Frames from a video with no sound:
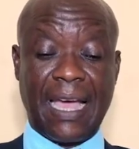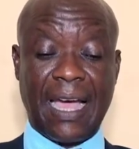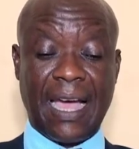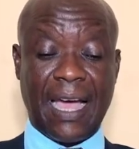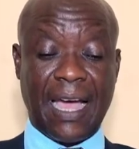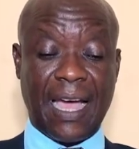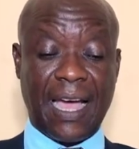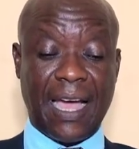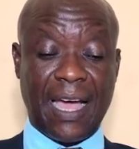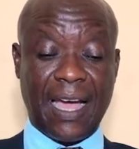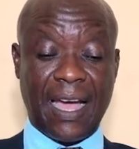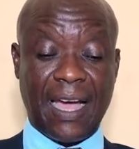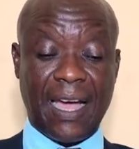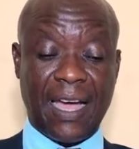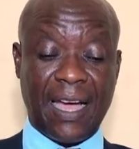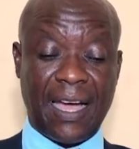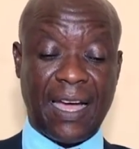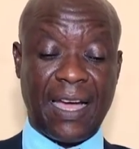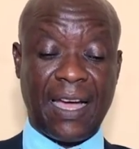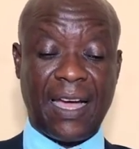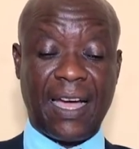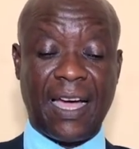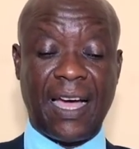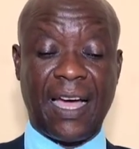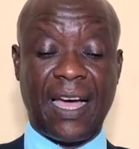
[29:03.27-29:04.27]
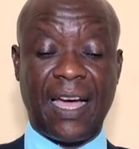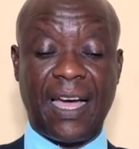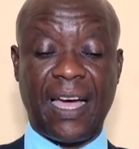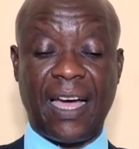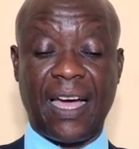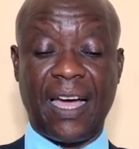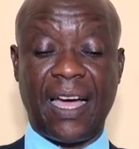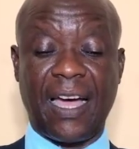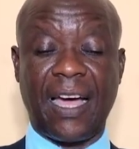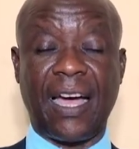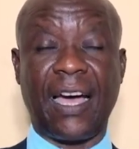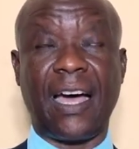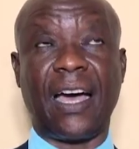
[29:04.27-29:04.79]

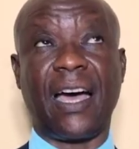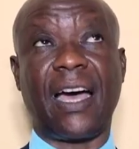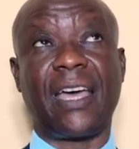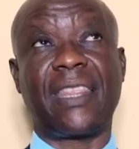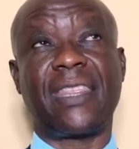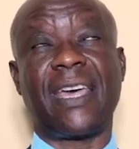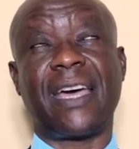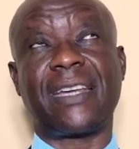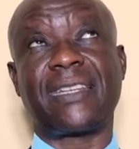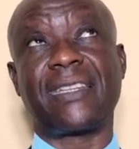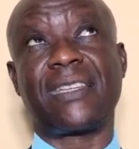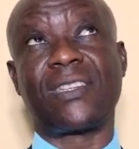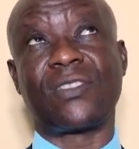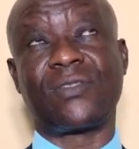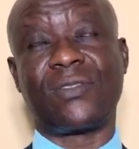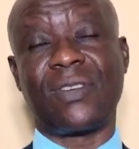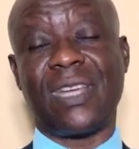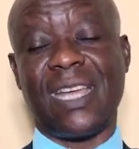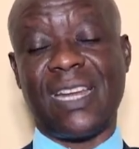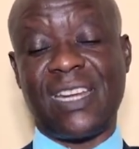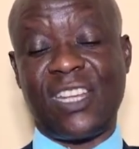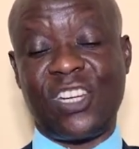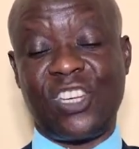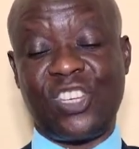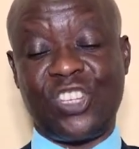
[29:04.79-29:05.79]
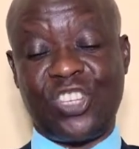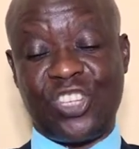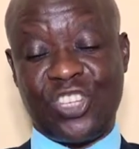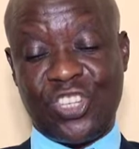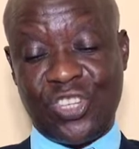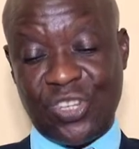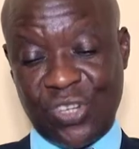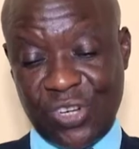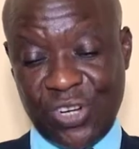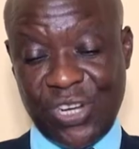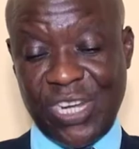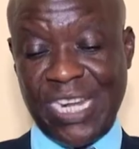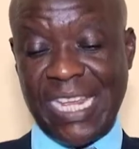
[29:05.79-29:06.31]
and that is really
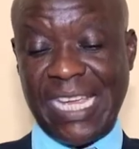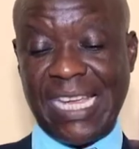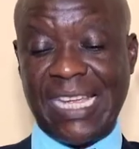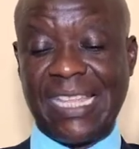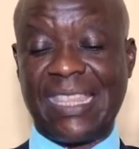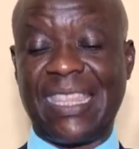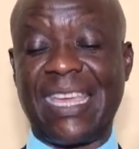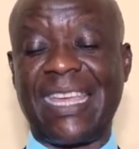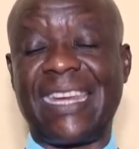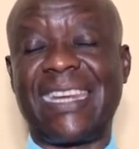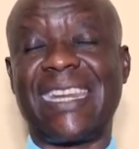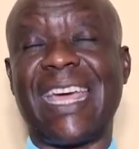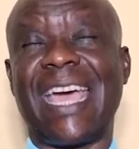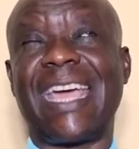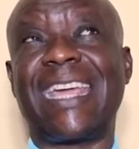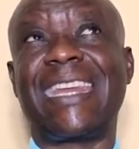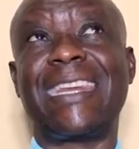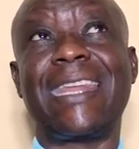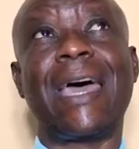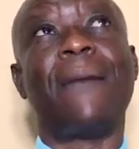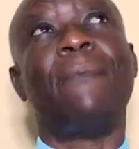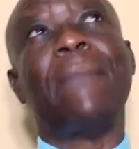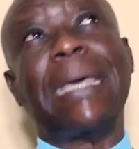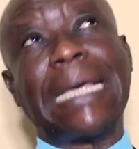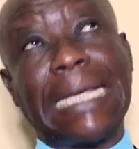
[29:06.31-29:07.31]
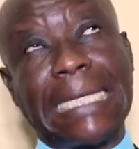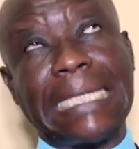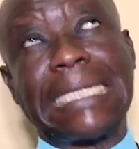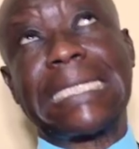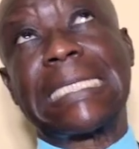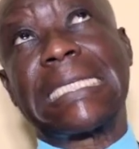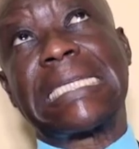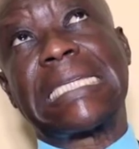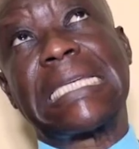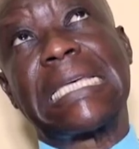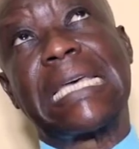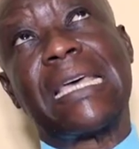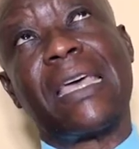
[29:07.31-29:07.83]
tuning the
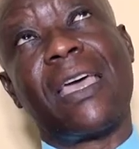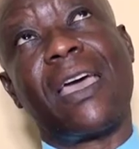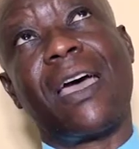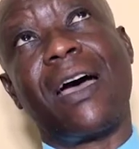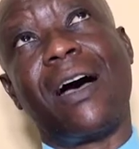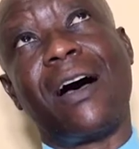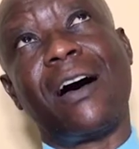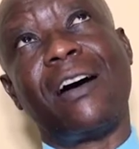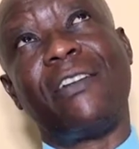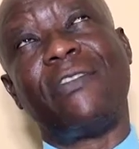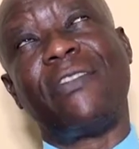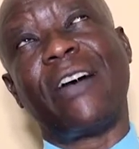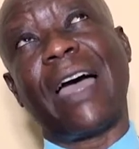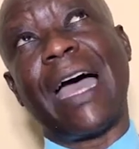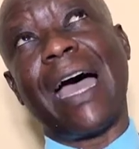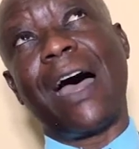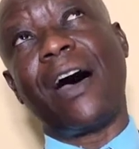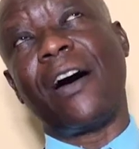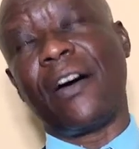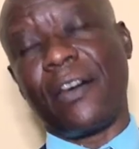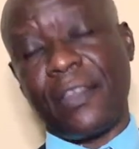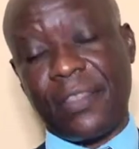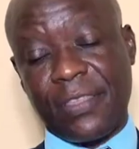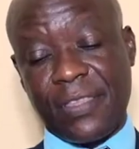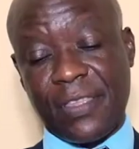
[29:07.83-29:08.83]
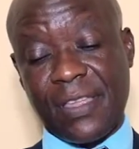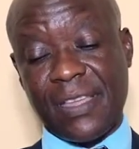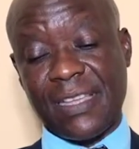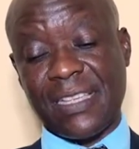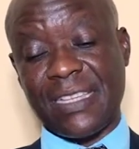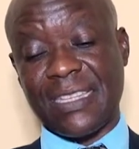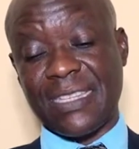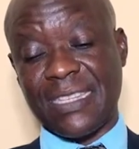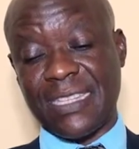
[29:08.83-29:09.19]
dynamics of health,